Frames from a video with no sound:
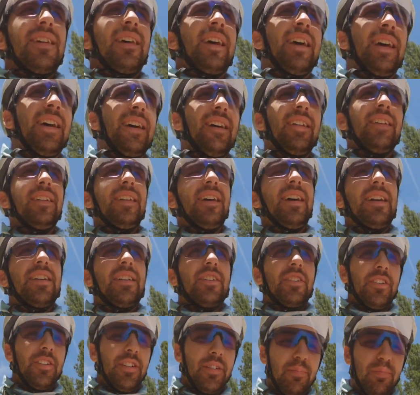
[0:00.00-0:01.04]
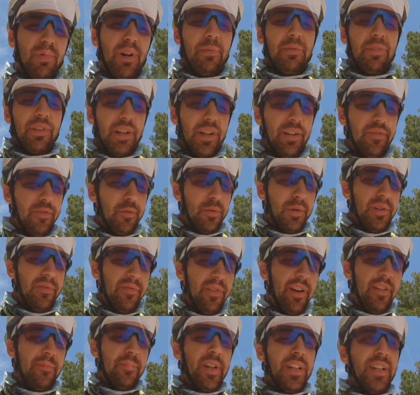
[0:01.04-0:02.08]
and had a good probably like
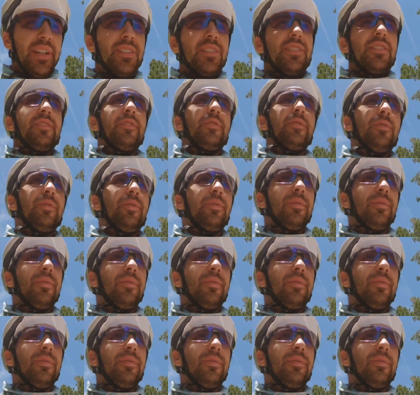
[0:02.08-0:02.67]
45-minute to